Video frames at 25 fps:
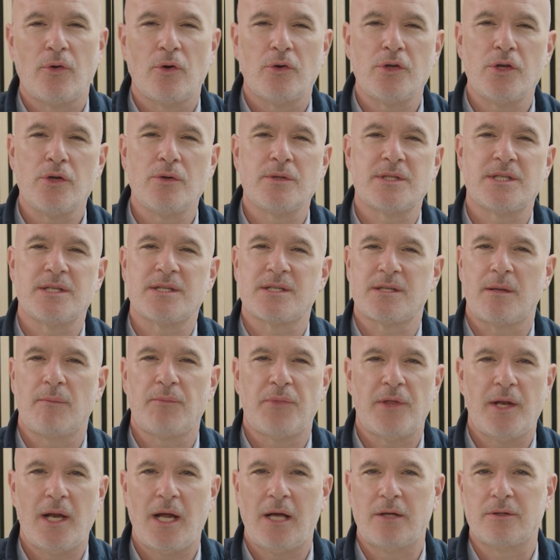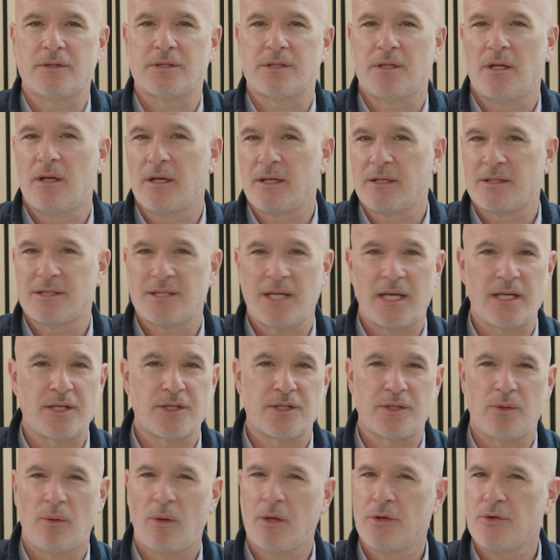you're using something else like
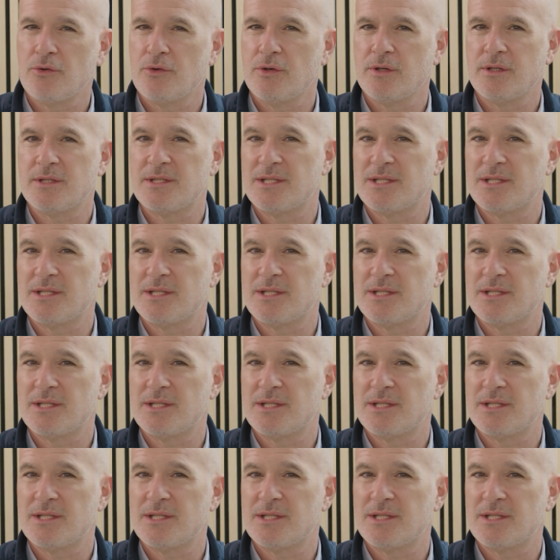Sage 200,